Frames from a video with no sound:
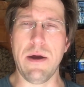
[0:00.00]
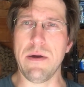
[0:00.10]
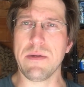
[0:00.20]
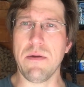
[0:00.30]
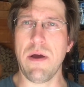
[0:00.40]

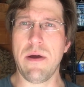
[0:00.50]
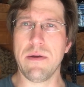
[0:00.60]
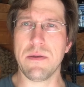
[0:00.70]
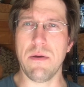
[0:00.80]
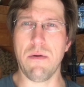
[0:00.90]
so yeah,
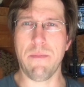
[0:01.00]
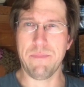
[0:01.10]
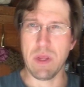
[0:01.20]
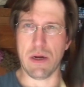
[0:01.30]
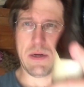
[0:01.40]
so
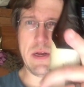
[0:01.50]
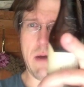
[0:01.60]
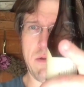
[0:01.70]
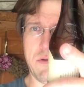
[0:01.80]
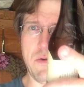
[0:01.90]

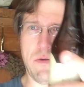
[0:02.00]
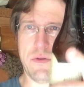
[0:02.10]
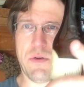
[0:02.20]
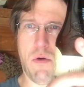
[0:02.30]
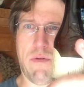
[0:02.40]
Diablo
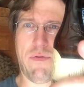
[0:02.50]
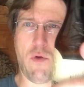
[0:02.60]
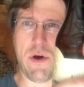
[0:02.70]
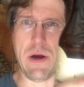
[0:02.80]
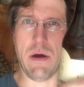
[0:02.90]
Tools, or
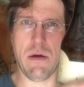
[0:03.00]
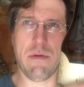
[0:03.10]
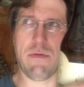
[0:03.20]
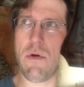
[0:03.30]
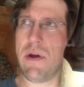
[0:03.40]
Freud,
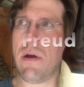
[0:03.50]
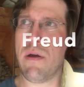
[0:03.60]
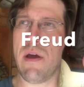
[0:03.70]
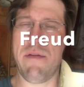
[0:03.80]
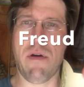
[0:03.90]

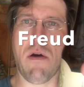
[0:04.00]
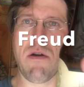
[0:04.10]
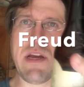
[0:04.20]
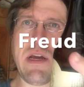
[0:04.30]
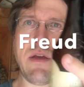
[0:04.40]

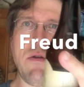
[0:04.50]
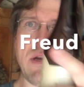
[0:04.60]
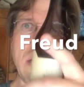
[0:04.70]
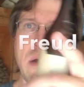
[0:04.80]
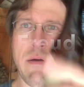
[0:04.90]

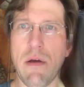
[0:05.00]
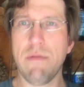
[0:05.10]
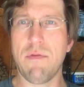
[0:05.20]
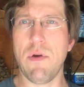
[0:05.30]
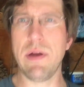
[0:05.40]
F-R-E-U-D,
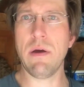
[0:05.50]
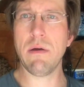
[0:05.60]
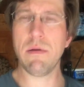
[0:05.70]
Freud.